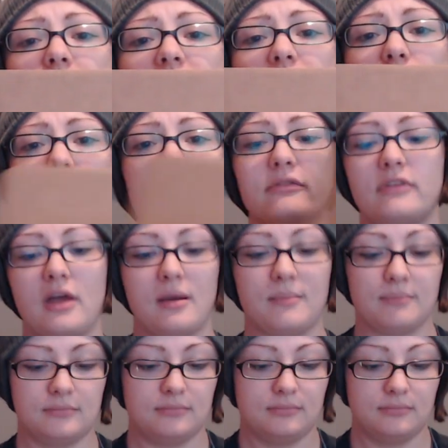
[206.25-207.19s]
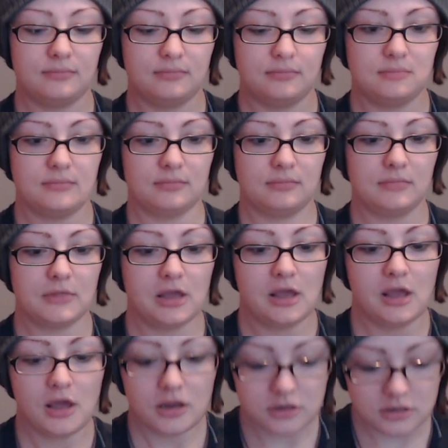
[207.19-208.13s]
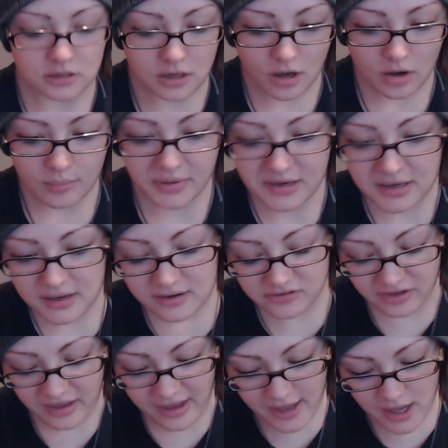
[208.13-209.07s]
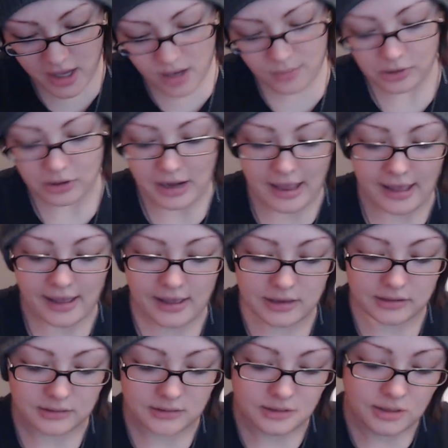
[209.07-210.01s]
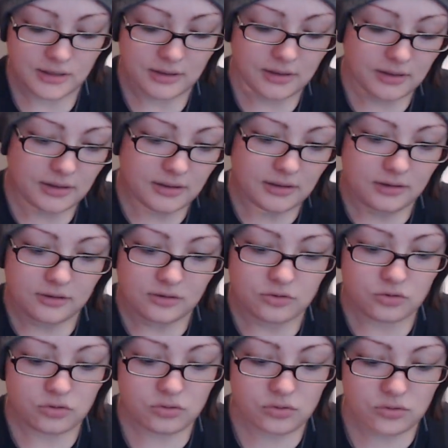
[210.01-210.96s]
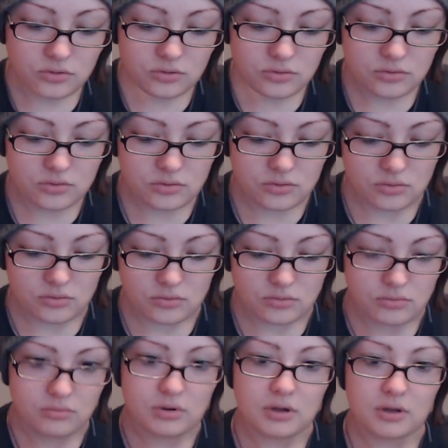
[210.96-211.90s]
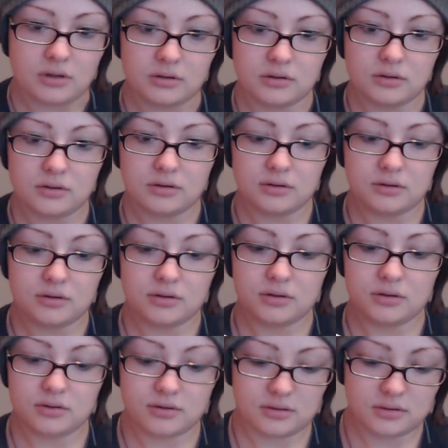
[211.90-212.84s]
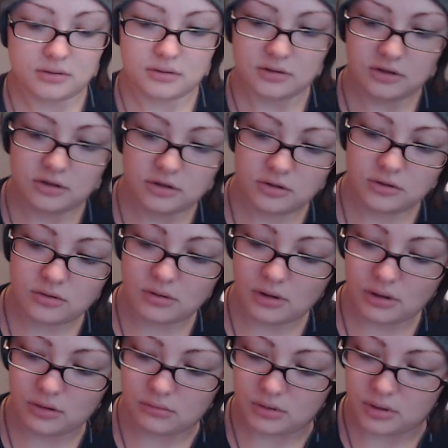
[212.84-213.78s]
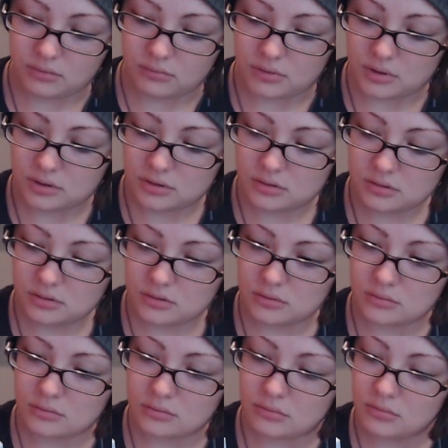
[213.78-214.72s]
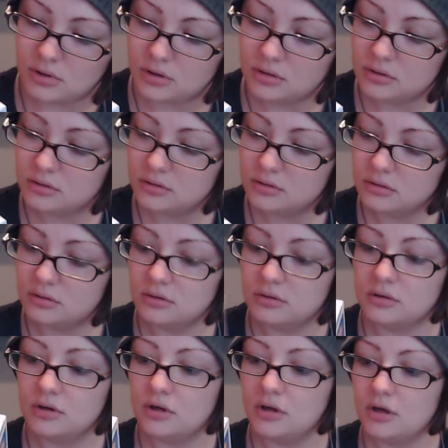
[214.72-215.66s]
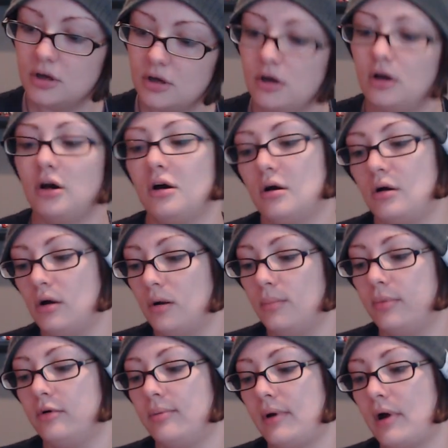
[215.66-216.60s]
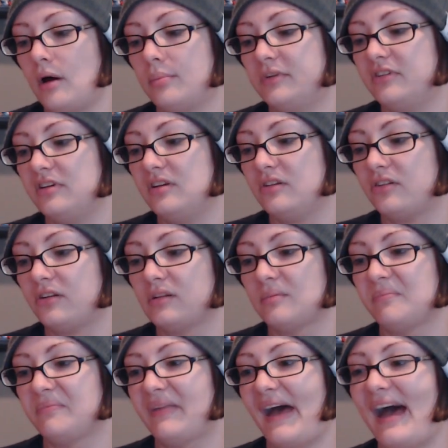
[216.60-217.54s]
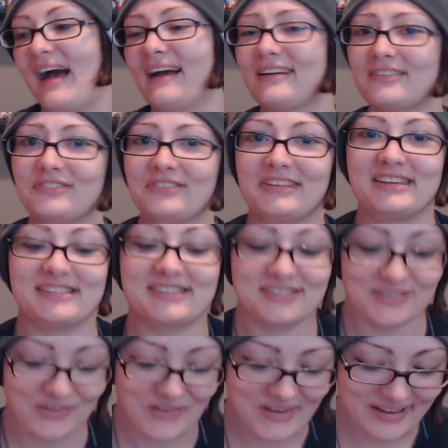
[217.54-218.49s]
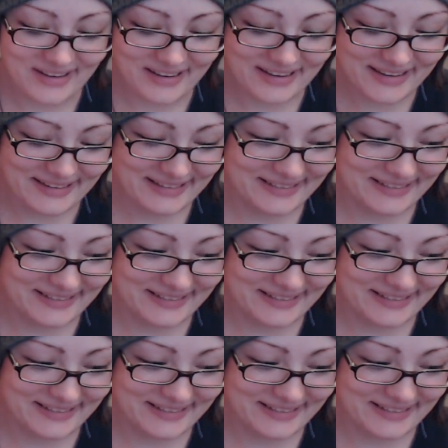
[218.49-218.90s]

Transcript: Is it one of them? No, but it is Hammerhead. Ooh. Ew, ew, ew, ew. Emperor Palpatine is on the back of this one.